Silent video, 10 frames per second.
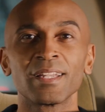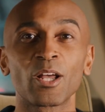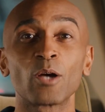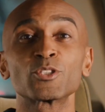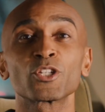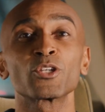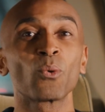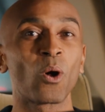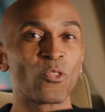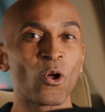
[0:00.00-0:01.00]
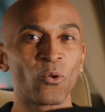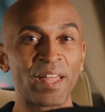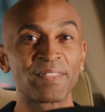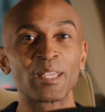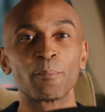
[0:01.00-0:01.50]
Now, I'm sure you all know
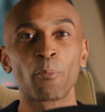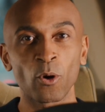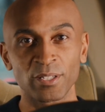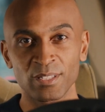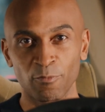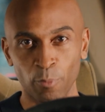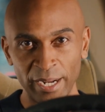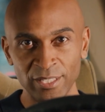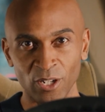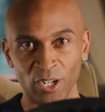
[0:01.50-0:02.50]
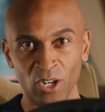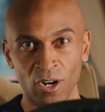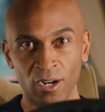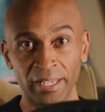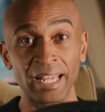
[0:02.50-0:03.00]
that the importance of brakes on a
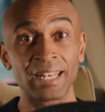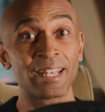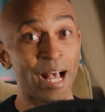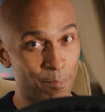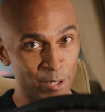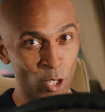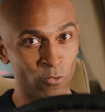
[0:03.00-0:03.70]
car cannot be